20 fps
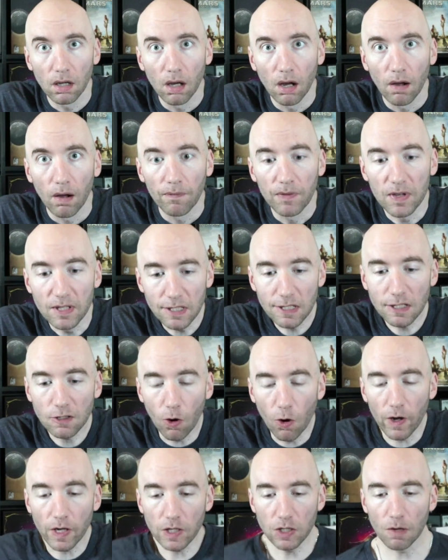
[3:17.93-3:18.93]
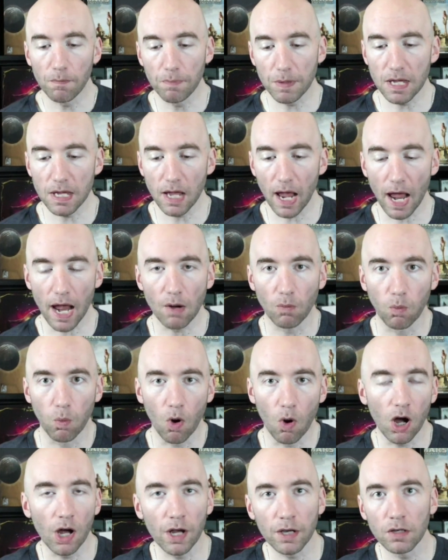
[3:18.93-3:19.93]
This is going to be a
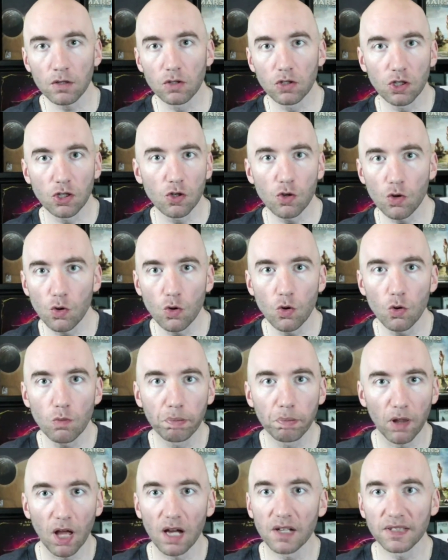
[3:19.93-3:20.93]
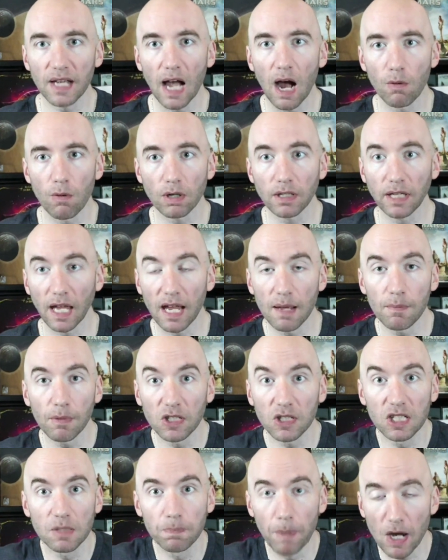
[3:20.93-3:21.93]
one, two plus hour game,
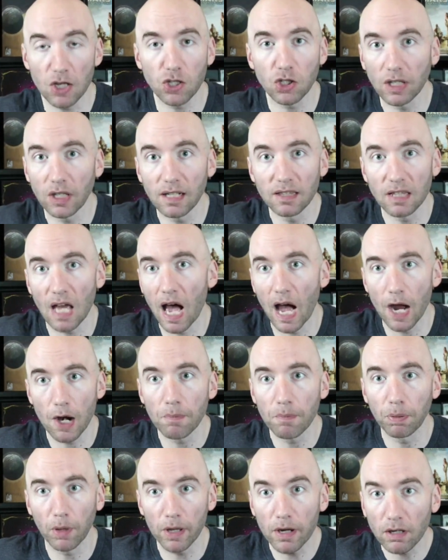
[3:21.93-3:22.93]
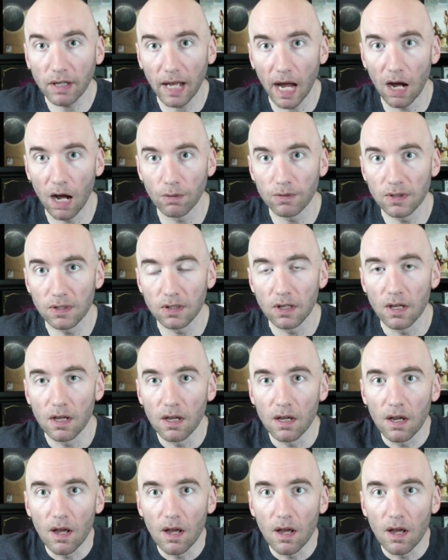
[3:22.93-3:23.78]
especially at the higher player counts.